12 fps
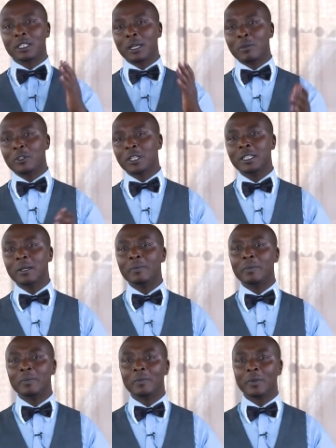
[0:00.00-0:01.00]
table setup,
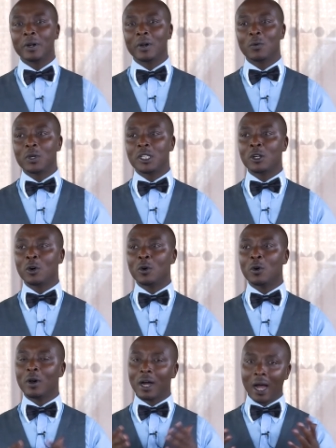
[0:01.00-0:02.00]
we saw
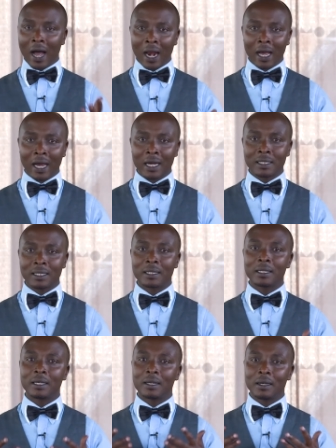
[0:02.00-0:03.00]
a la carte
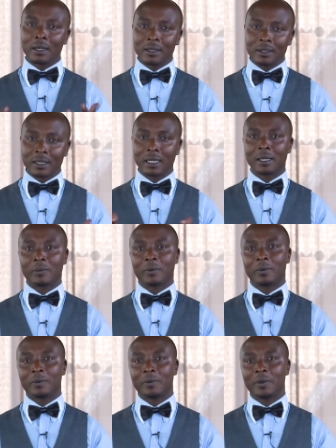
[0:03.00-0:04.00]
setup,
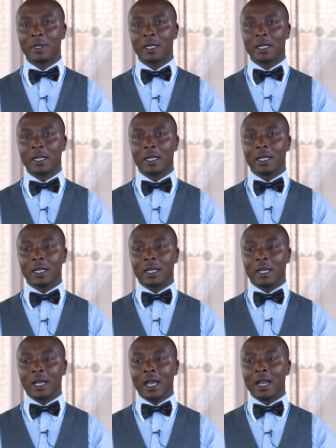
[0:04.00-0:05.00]

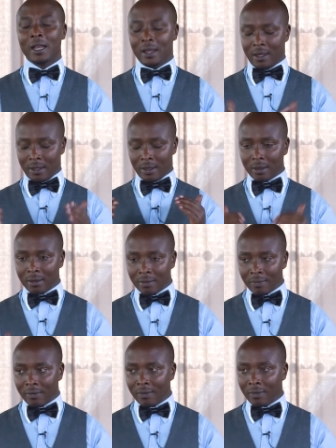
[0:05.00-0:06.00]
and
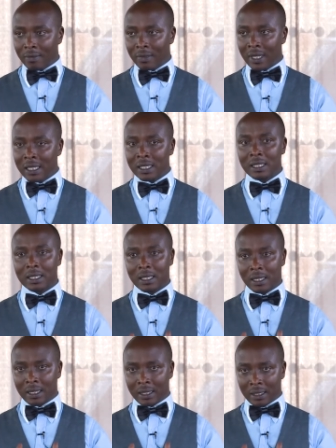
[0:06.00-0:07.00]
this
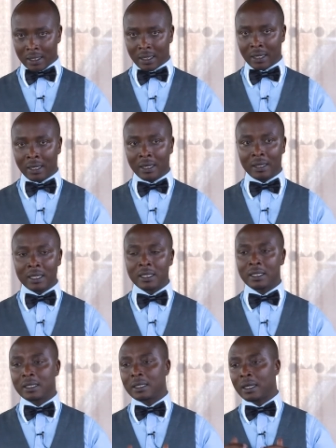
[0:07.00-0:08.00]

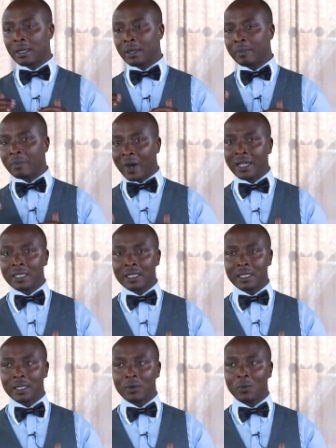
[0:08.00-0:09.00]
part
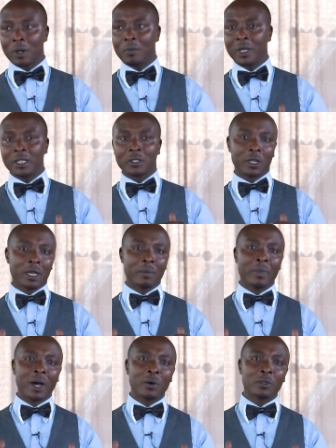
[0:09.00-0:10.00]
will be talking
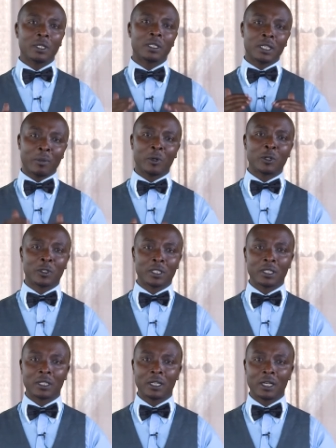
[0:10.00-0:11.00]
about table dot.
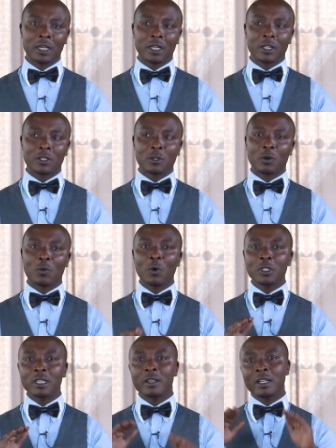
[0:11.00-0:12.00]
So
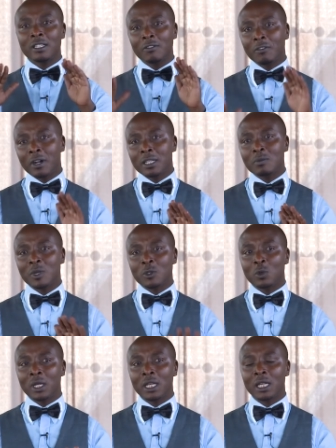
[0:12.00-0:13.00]
what is the difference
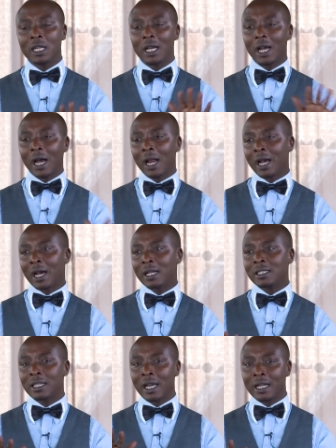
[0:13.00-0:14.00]
between a la
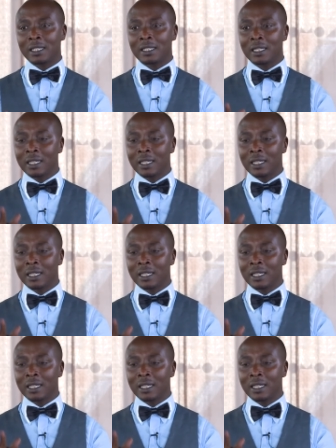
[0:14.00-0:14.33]
carte and